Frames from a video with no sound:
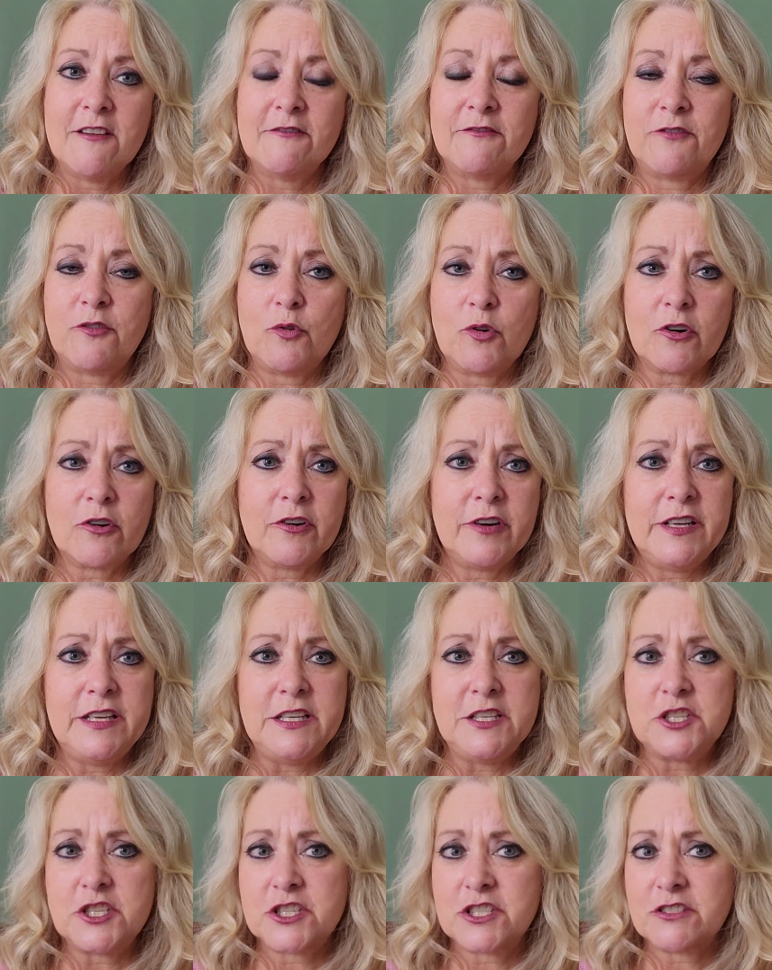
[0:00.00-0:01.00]
for
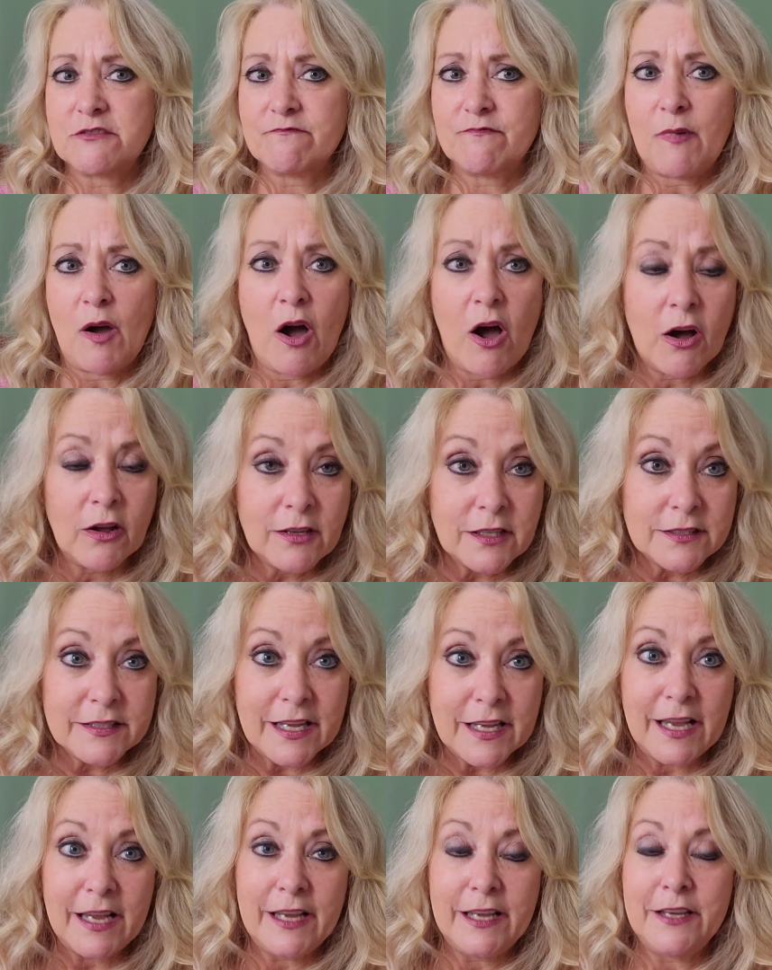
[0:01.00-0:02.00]
each
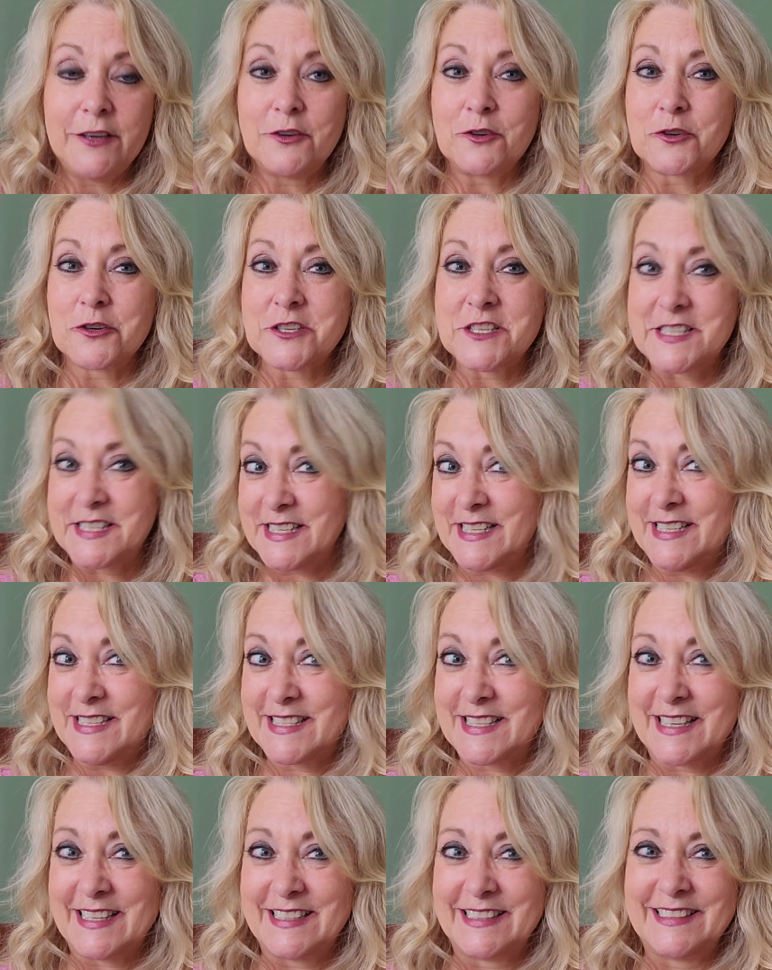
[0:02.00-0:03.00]
holiday or
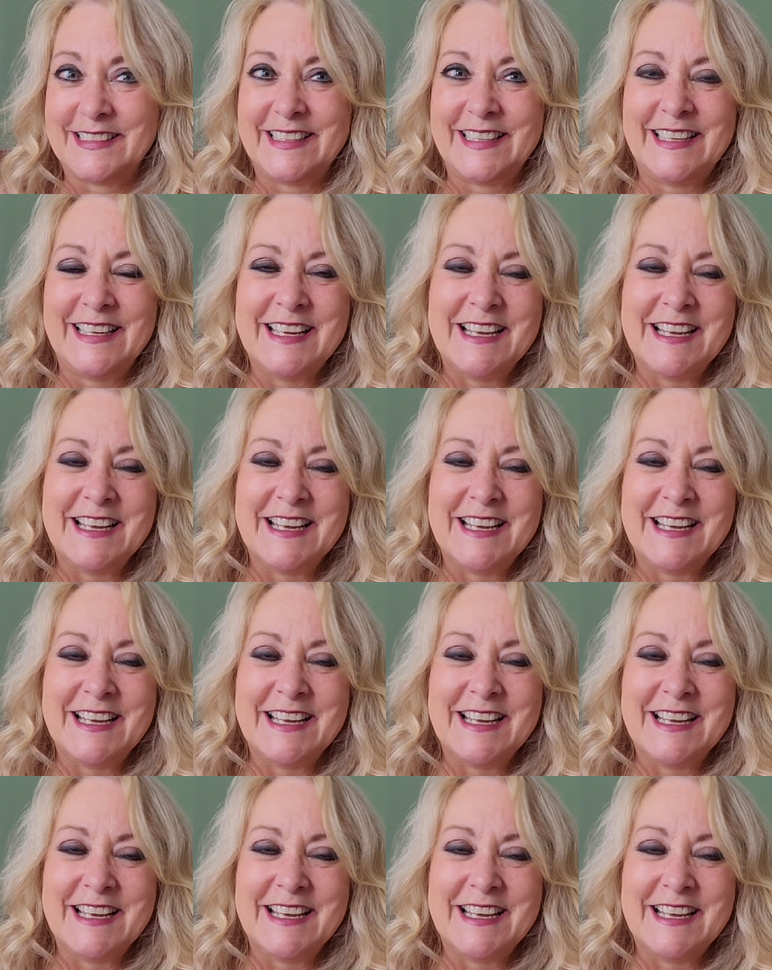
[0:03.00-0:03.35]
season.